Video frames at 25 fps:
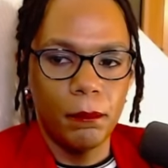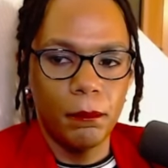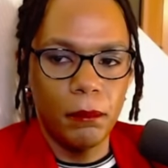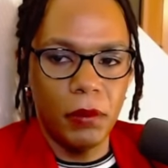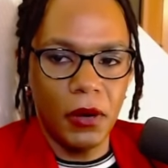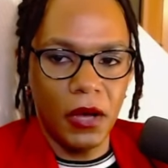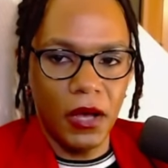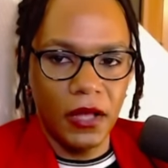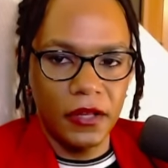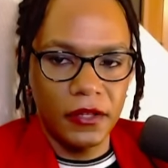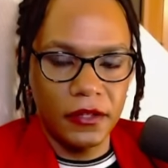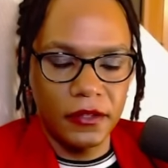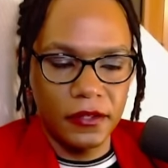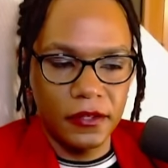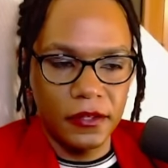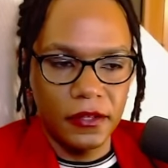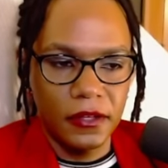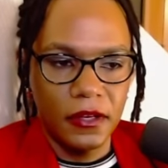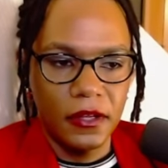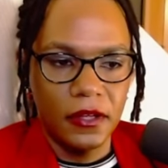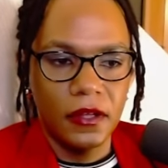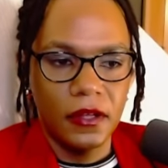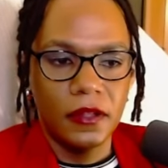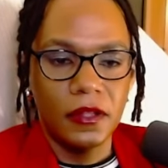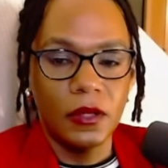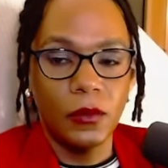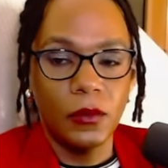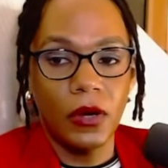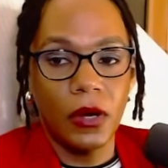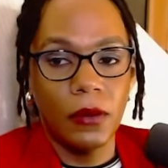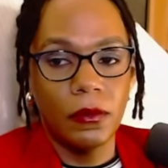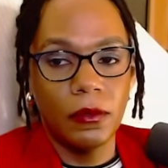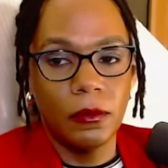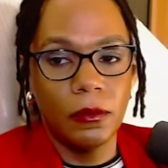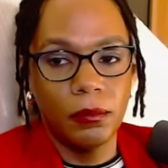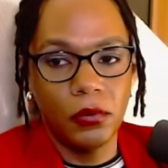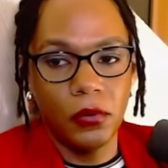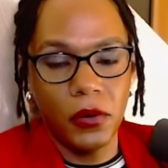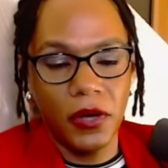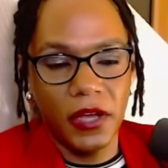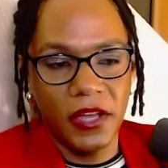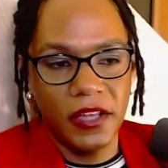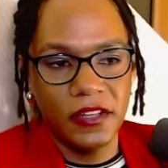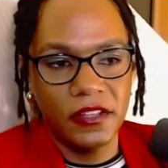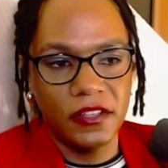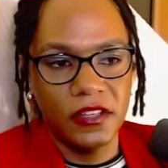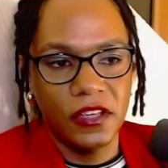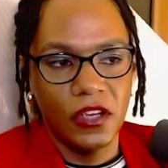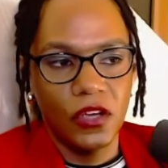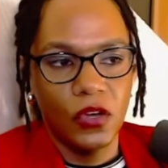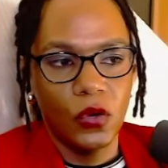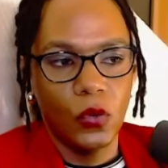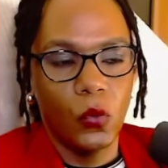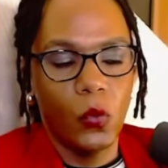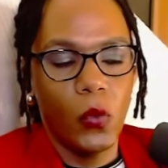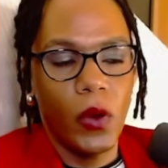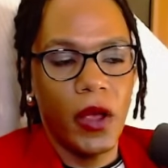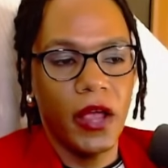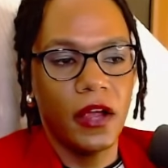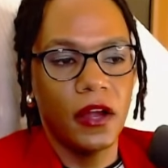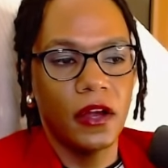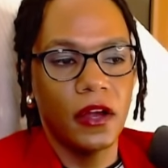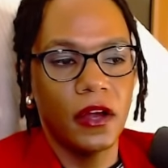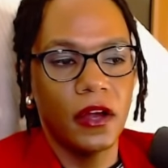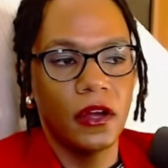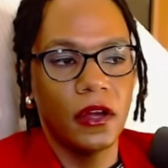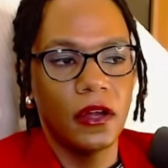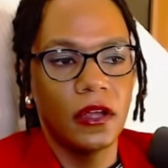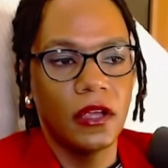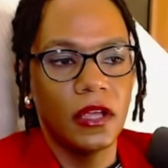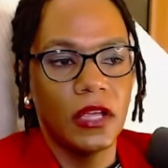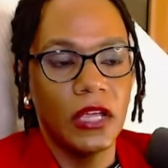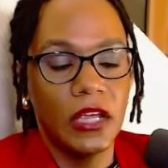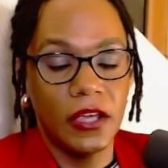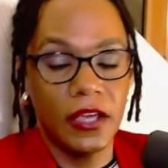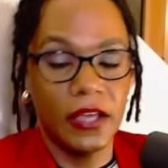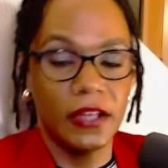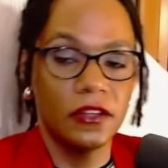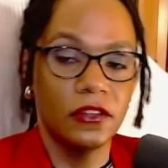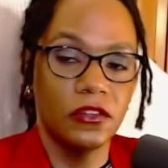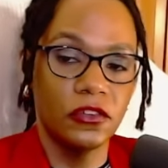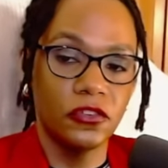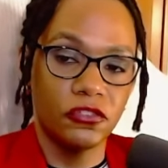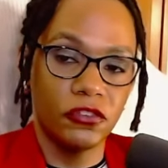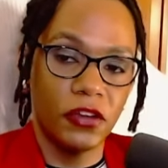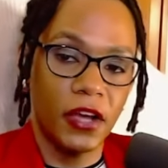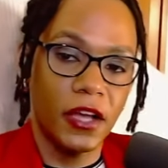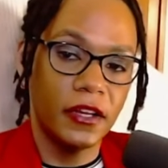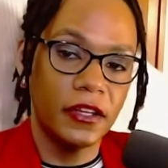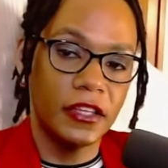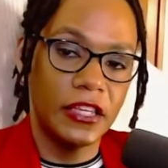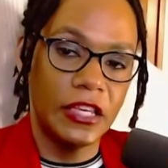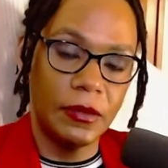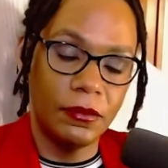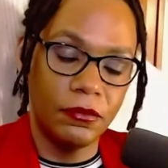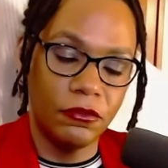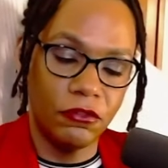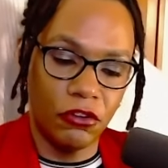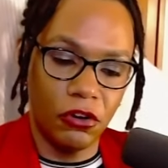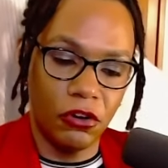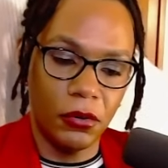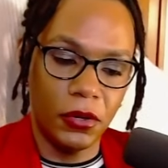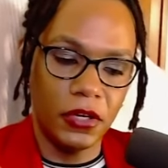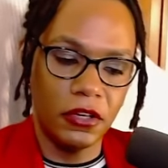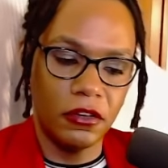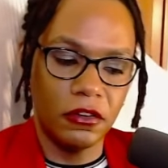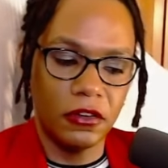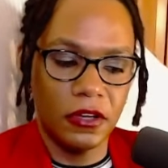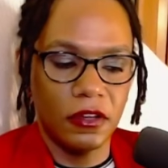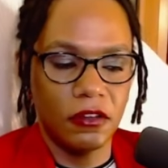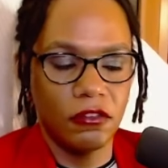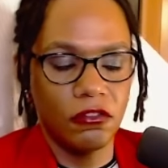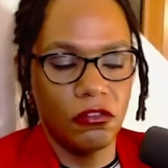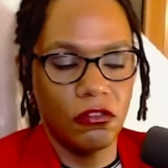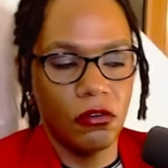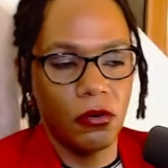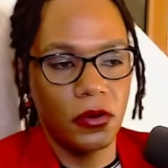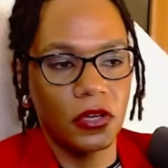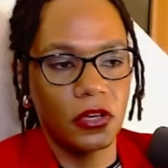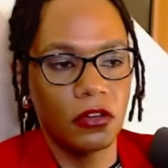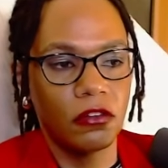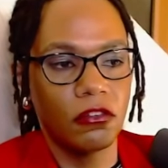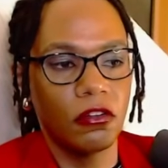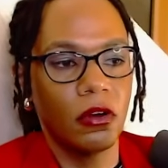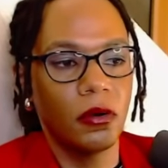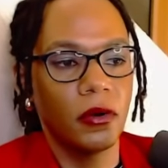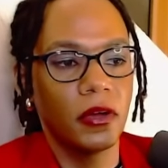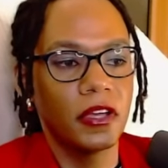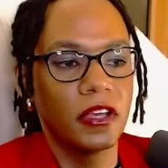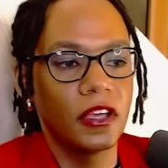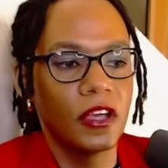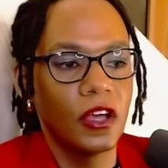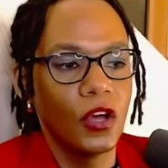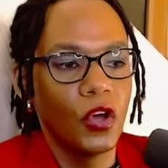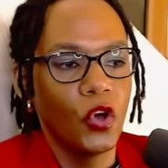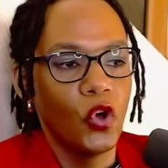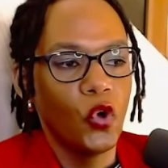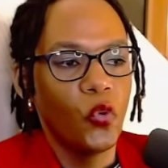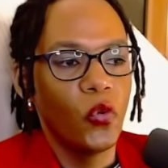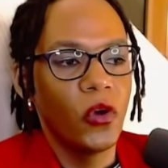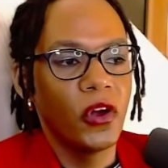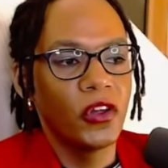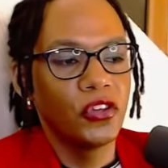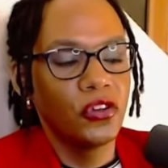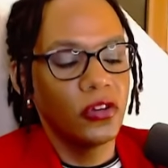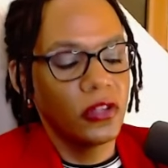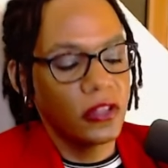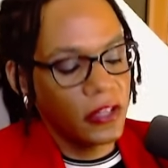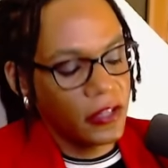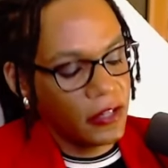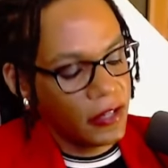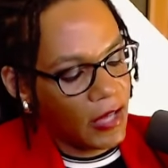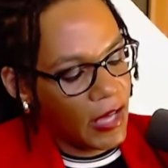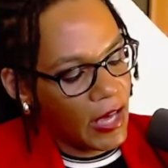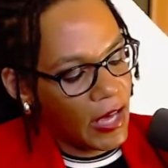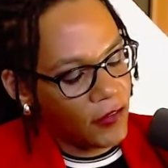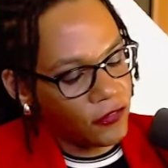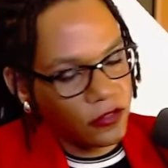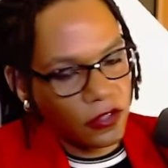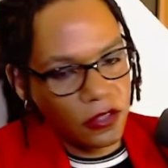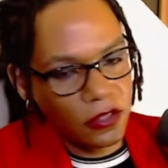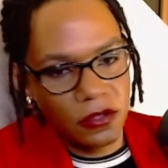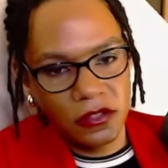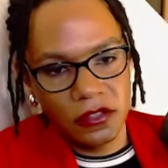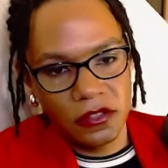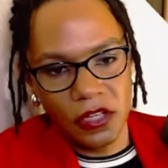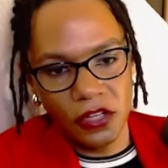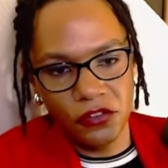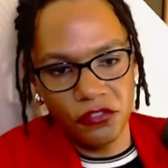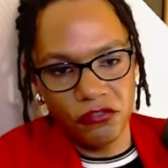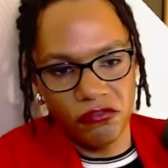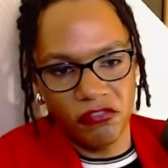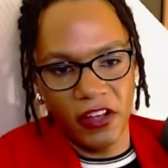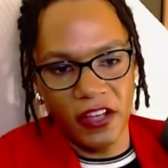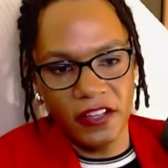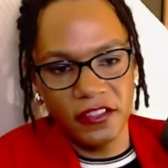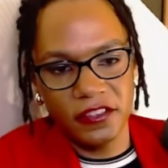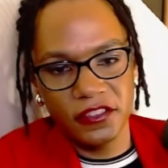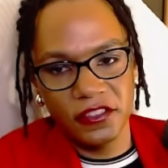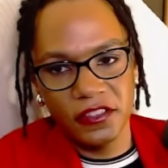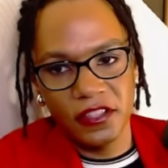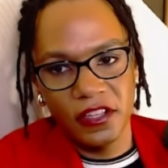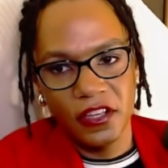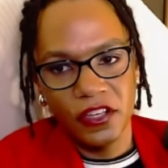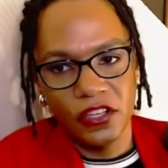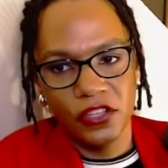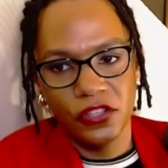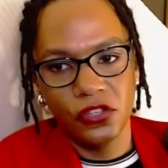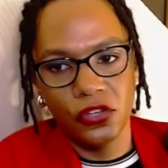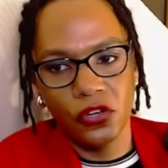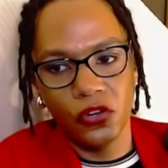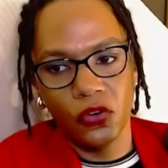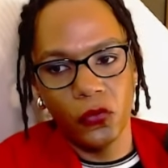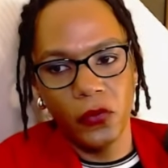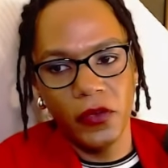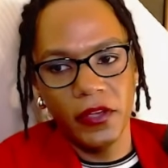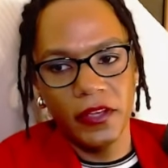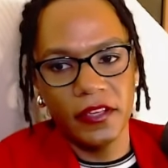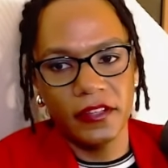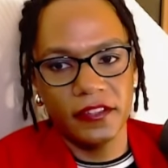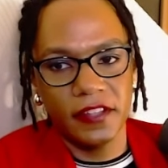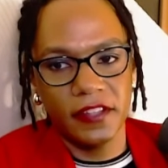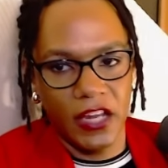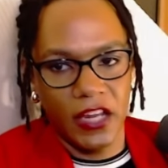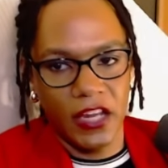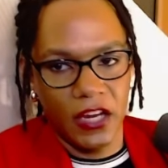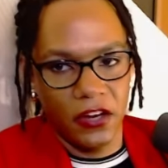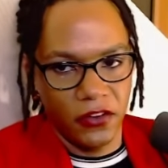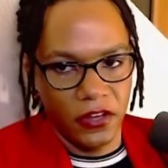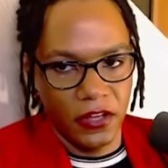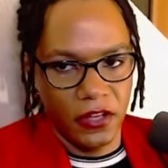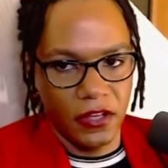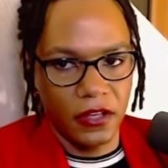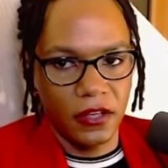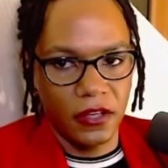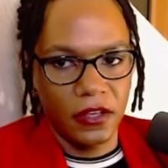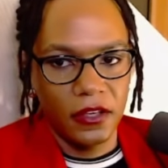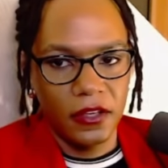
but there will come a point where, again, you're trying to keep growing, where you're going to have to address your weakest area,